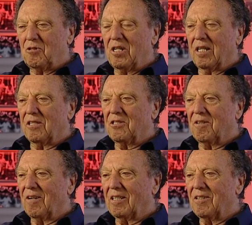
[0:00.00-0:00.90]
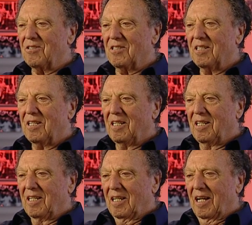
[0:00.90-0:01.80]
good English directors
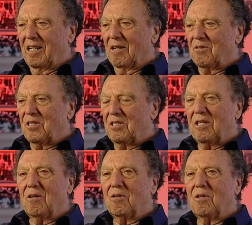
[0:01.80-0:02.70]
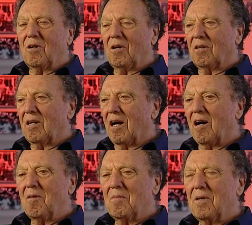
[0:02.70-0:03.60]
and there was a show called
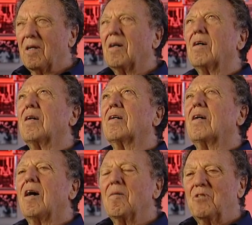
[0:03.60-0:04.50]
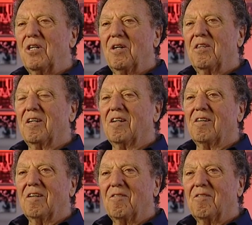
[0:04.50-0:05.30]
Arm, uh, Armchair Theater.